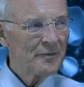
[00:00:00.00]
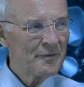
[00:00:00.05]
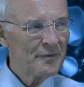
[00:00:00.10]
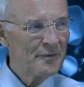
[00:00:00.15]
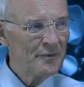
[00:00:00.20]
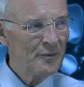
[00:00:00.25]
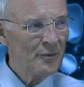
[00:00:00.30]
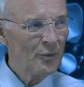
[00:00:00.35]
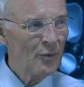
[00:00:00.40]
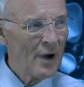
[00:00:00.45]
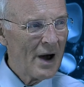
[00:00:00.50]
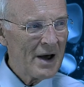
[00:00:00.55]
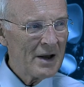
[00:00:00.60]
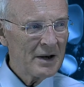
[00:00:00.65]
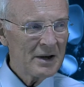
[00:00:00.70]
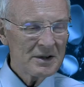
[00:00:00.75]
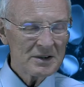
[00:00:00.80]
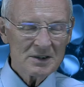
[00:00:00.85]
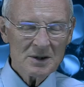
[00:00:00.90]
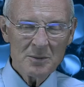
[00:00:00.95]
ran
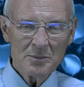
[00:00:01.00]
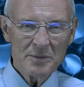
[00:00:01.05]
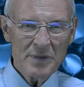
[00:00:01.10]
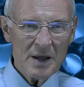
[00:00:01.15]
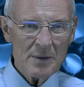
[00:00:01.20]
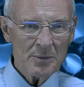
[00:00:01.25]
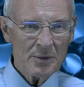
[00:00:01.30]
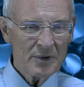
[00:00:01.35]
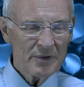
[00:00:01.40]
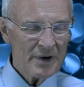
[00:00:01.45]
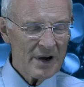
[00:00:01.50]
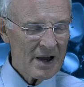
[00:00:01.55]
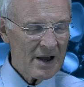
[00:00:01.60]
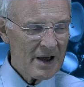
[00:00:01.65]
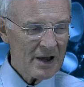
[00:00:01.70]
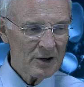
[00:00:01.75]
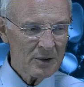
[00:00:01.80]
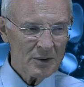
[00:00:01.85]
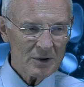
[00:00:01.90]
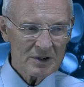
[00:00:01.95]
into some people there, I
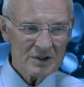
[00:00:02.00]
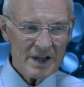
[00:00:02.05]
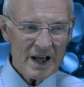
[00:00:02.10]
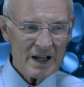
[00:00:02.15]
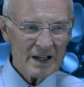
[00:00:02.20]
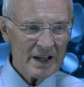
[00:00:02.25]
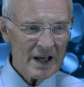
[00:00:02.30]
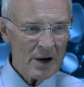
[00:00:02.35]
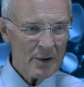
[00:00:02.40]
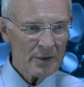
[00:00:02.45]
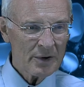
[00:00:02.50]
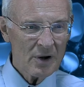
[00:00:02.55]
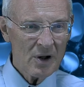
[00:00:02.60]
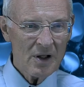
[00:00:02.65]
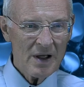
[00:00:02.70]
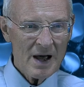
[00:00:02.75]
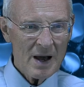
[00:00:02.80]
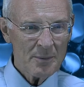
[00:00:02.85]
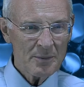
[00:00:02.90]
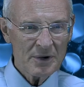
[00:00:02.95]
don't know exactly how it all
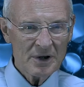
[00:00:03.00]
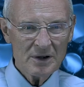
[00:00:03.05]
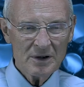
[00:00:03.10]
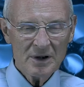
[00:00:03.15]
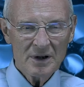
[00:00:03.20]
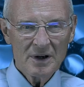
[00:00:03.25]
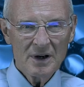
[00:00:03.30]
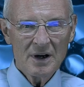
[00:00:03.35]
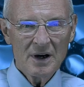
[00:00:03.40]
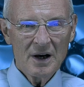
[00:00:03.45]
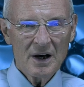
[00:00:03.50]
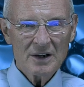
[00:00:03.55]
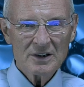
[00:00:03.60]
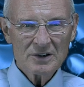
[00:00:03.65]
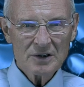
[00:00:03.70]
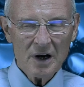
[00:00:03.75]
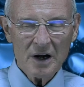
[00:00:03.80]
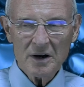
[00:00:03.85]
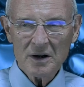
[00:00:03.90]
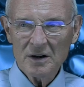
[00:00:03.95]
happened,
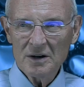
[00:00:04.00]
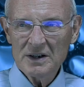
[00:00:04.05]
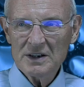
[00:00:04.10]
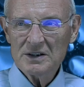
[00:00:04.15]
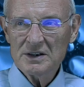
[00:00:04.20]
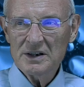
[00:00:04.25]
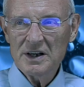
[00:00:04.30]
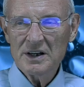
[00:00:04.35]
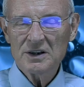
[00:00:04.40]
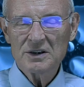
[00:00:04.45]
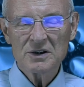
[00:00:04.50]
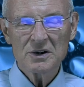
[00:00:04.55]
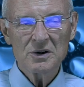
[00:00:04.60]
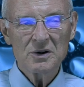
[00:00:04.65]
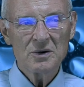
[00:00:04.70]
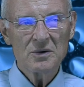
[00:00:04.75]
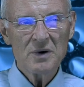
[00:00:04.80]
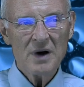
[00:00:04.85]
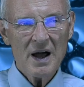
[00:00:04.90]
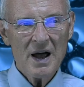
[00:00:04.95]
started listening
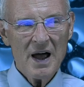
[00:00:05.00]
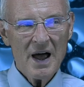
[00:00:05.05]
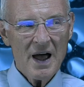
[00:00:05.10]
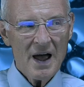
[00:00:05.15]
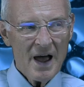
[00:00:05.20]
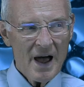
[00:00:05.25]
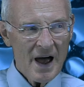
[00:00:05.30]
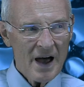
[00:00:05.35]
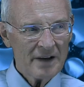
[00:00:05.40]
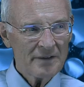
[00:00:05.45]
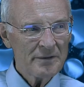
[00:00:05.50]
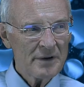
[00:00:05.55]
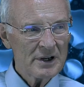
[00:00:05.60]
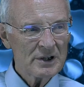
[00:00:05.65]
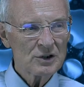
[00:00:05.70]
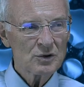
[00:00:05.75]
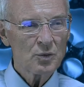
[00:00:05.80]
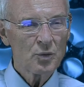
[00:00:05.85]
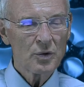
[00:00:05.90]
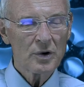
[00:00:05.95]
to
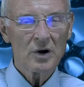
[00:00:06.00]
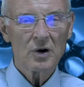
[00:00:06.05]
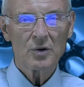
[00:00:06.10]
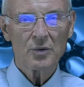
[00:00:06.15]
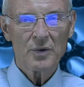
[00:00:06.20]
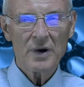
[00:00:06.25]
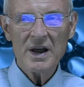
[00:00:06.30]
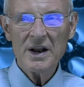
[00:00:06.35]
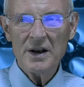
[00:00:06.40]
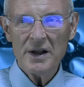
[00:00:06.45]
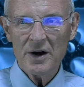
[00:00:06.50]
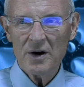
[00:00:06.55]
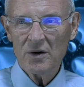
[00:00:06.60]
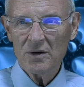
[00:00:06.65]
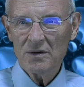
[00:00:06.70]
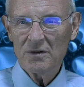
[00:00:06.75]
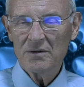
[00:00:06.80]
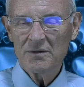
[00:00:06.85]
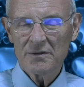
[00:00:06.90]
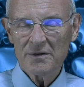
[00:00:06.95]
Adventist World
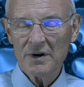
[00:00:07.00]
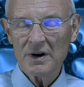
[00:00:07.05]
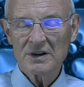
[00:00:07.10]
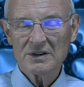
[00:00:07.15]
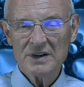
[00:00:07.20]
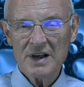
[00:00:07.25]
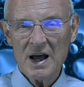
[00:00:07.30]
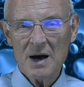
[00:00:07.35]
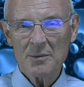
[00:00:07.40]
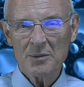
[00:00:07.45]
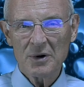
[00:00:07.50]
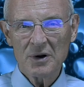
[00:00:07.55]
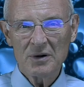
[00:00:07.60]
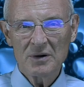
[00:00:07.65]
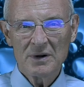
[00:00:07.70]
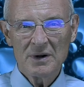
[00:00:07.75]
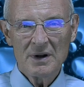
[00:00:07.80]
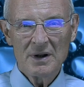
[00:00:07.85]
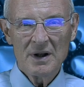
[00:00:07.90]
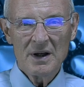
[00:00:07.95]
Radio, for
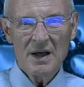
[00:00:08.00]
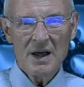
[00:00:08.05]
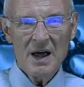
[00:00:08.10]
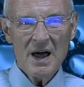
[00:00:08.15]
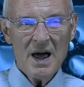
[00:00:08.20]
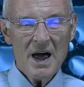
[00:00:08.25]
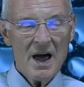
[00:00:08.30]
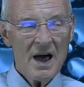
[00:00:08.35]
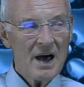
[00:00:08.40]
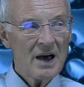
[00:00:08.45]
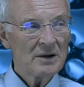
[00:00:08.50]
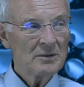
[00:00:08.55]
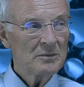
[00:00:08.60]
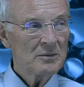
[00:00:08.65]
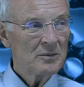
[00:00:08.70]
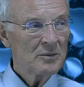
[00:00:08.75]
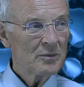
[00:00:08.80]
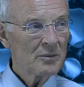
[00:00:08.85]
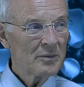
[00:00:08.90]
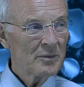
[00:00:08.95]
example, and
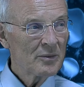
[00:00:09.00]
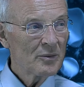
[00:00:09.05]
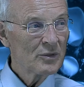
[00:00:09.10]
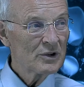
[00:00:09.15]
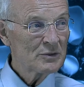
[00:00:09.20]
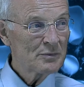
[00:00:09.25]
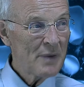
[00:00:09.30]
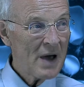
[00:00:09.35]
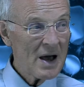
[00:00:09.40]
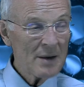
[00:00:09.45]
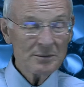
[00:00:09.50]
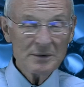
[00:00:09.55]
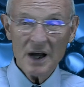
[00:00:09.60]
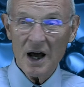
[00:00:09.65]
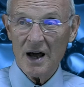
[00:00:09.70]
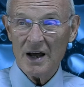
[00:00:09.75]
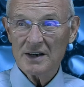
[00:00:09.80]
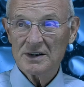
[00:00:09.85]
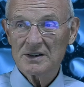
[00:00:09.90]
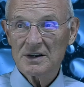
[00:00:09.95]
was
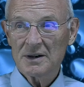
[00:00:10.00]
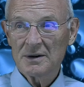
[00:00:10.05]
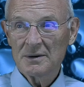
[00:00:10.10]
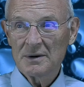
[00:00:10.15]
baptized.